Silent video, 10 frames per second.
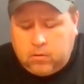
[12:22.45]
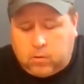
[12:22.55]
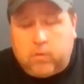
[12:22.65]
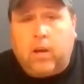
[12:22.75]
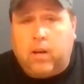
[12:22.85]

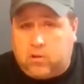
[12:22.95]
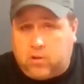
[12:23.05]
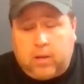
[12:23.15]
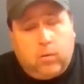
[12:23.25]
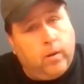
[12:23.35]
So he's got a
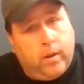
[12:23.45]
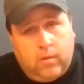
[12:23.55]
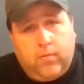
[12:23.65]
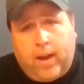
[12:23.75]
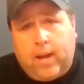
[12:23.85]
shot to win.
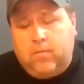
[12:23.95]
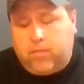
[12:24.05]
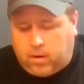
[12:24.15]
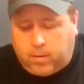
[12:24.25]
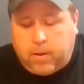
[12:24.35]
He's
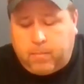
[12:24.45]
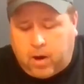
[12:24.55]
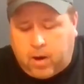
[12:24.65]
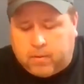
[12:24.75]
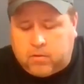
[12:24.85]
fast there, I
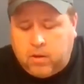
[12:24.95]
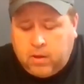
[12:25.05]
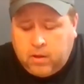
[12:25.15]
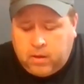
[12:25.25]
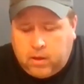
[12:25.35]
promise.
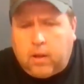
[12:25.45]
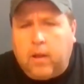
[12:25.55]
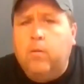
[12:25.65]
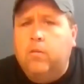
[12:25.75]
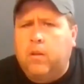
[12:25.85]
And
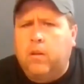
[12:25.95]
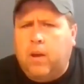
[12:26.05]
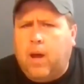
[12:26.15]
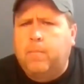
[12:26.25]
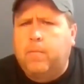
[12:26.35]
he was in the
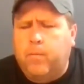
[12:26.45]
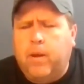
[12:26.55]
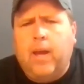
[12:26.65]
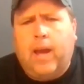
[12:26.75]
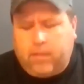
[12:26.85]
top
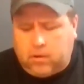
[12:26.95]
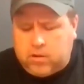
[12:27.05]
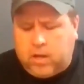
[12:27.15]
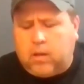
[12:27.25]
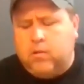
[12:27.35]
3 at the
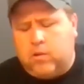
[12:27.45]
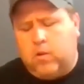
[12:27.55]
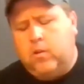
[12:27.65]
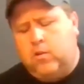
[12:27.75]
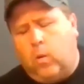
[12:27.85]
Challenge
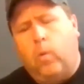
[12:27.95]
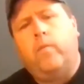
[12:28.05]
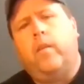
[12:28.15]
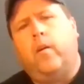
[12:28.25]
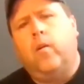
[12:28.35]
Series show
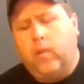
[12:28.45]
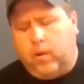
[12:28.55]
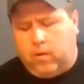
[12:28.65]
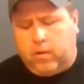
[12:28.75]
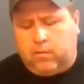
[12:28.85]
over there
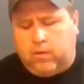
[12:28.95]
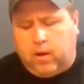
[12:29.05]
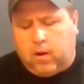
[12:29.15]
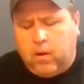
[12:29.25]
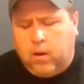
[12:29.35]
earlier this
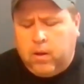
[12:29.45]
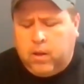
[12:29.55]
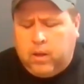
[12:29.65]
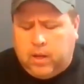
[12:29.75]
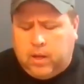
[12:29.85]
year.
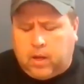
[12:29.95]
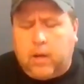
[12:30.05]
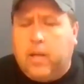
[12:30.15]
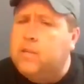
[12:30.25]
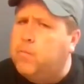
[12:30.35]
And
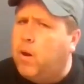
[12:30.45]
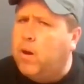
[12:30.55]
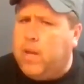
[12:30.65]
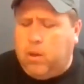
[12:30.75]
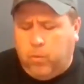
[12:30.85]
needs a
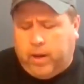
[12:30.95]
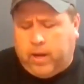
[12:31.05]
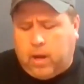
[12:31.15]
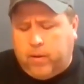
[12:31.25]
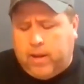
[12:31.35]
marquee
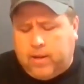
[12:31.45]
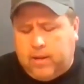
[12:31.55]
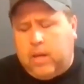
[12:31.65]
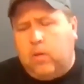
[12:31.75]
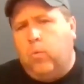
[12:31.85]
win. Now, he
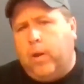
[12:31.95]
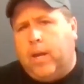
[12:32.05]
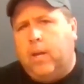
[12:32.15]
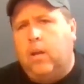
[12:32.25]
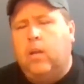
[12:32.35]
did
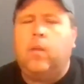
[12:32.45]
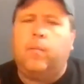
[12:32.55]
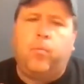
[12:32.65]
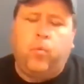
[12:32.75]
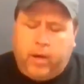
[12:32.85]
win
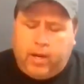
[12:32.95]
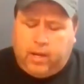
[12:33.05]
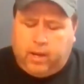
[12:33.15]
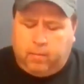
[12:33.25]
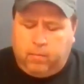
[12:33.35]
the
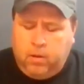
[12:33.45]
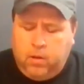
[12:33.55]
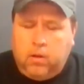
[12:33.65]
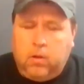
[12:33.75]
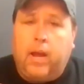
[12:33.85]
prelim
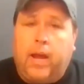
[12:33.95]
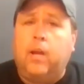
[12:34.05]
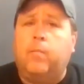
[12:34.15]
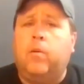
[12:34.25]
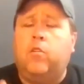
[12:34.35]

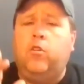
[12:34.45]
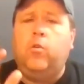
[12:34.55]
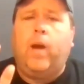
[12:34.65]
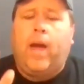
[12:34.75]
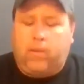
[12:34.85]
night number
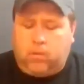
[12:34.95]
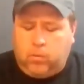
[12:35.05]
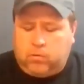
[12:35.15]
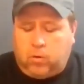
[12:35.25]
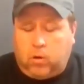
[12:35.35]
2 at
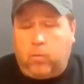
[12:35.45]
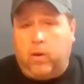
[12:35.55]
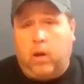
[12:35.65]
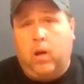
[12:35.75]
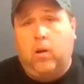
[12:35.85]
the Wissota
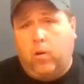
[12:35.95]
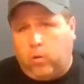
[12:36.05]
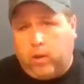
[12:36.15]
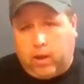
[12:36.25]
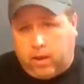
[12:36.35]
100,
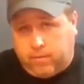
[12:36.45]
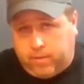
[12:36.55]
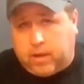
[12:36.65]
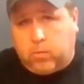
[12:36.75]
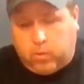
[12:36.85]
holding
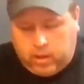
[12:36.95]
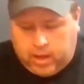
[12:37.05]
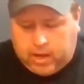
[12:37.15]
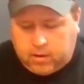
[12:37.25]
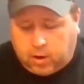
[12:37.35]
off that
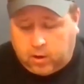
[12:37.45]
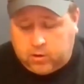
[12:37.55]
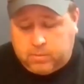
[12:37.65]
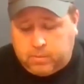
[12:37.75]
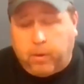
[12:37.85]
28
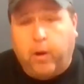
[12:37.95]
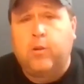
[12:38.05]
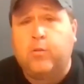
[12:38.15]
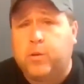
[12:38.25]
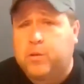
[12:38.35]
car, Jimmy
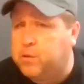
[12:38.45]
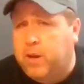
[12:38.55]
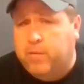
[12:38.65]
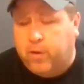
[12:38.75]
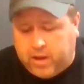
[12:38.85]
Mars, which
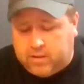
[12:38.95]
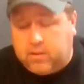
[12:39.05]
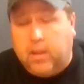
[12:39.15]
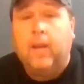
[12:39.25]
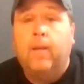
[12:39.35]
is never
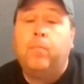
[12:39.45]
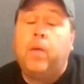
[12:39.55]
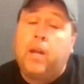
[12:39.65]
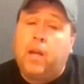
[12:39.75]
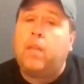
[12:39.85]
easy.
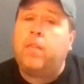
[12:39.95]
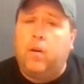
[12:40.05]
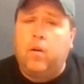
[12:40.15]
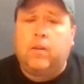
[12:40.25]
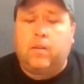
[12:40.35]
And he got
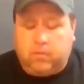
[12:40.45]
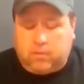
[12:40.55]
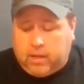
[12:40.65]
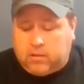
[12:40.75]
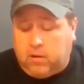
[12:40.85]
3rd at the
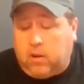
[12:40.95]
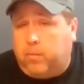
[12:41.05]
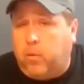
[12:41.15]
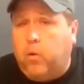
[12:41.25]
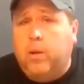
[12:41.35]
sites. You're
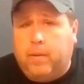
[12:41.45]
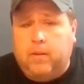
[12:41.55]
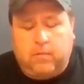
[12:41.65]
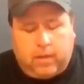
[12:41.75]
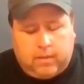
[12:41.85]
on the podium
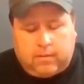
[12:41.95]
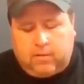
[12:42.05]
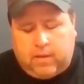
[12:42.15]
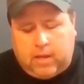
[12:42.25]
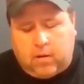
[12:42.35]
at the sites.
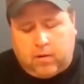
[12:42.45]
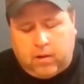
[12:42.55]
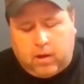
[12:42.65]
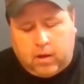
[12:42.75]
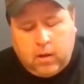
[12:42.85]
That's getting her
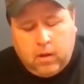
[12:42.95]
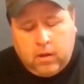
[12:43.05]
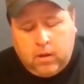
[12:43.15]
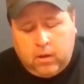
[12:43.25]
done.